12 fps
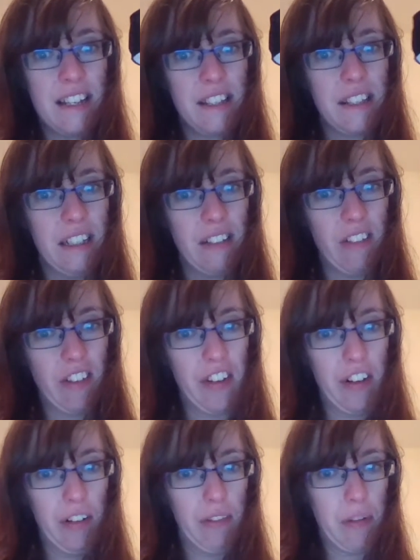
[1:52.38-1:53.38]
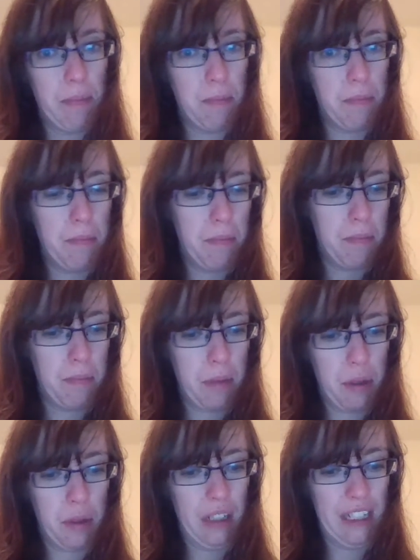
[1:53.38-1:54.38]
the little silver
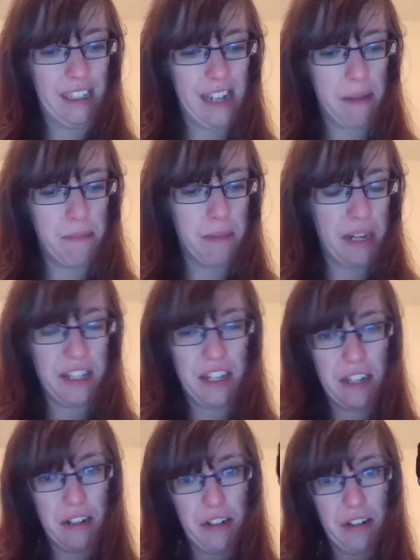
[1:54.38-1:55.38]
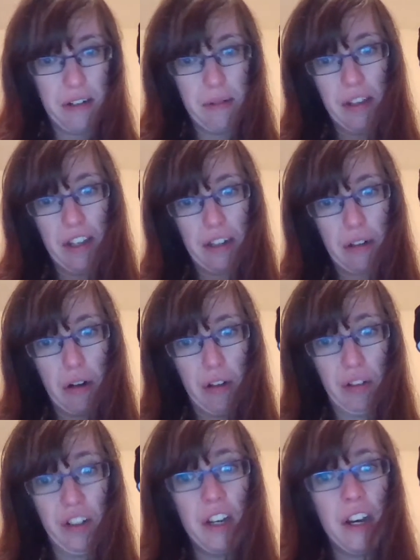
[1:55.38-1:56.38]
buckly type bits, I don't know what they're
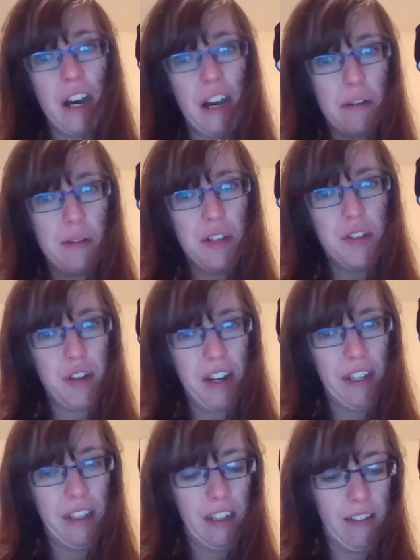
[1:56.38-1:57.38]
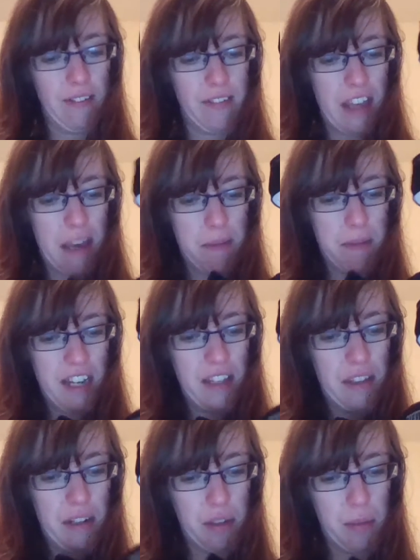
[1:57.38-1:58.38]
called. I always try and leave them in
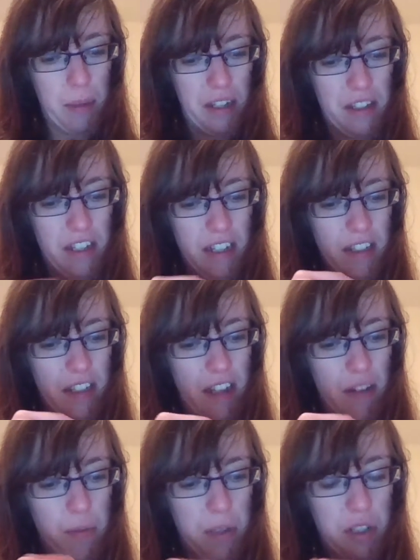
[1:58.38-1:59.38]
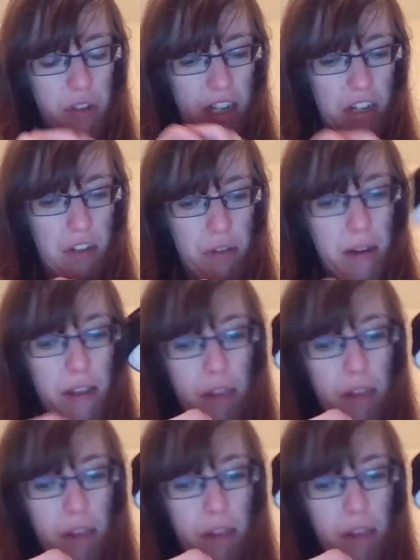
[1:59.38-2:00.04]
those because it saves me trying to thread